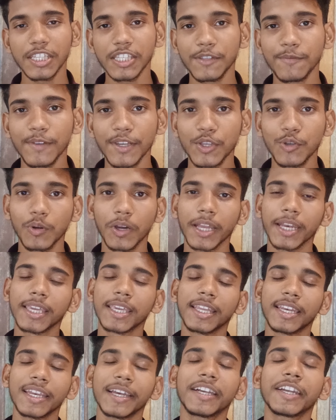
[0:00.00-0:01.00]
this way you can
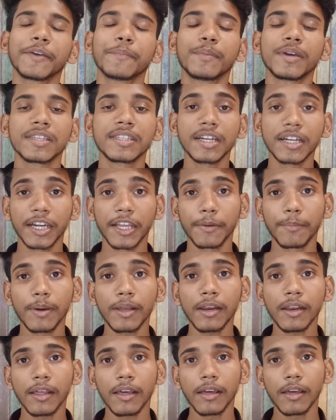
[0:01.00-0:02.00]
create a measure
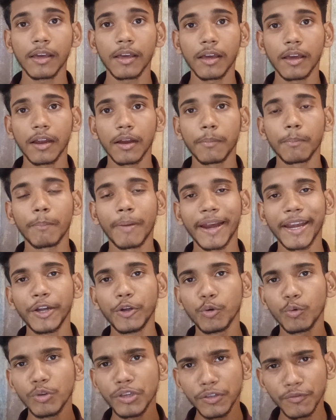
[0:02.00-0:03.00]
table by
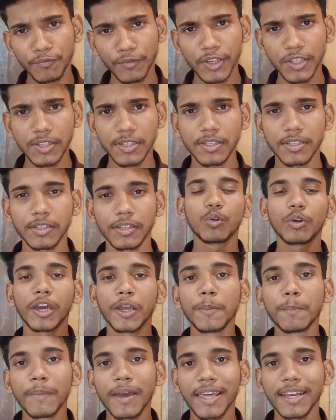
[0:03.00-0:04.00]
doing which you
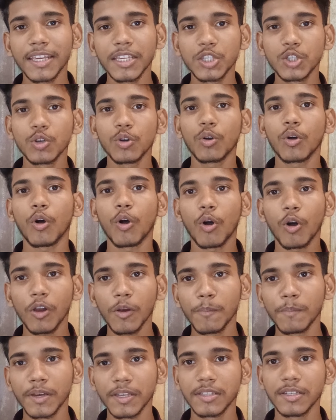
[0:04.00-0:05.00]
can manage your
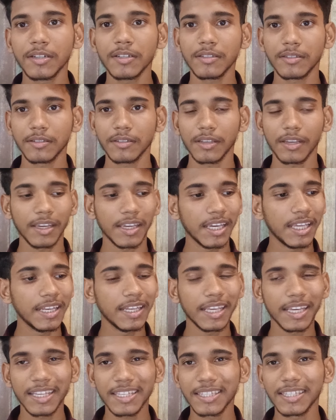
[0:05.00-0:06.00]
all measures
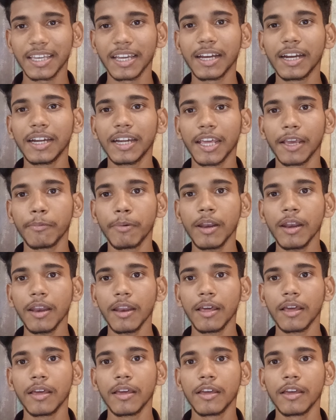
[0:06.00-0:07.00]
in a single
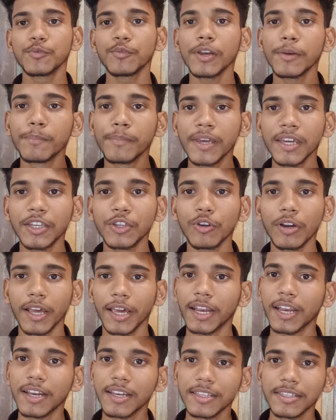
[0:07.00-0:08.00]
table, which will make your
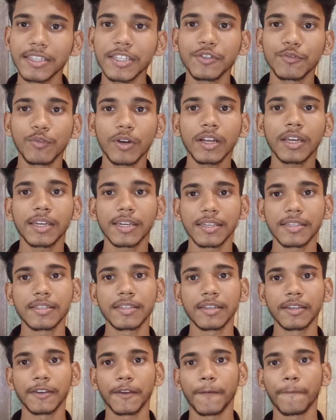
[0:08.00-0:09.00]
analysis work
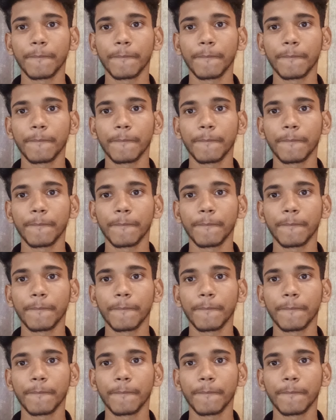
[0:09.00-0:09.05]
easy.